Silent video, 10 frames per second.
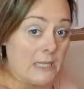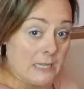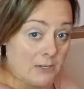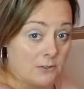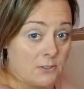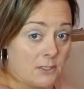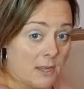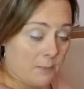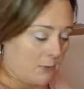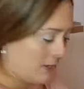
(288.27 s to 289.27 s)
the years to
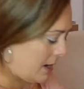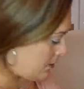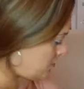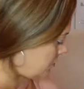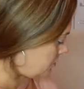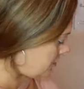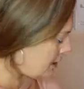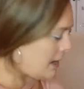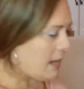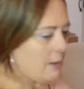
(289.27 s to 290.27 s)
help with the other children.
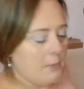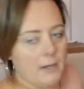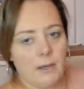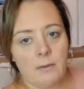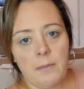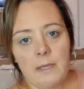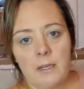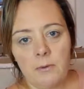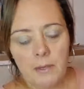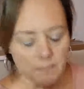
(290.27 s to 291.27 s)
But now I'm like,
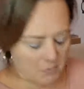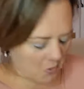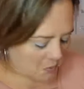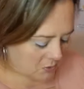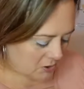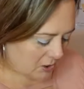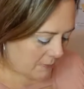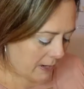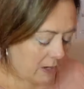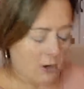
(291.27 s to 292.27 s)
you know what? We're just gonna
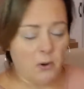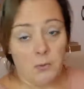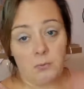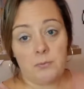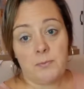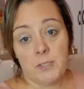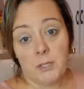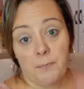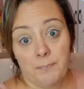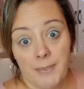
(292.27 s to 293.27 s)
buy our own. So
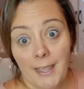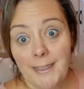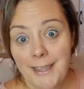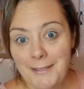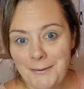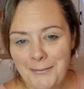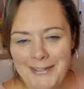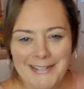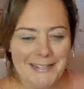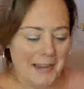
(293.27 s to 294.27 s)
that's what we
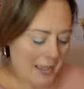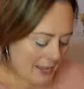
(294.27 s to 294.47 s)
did.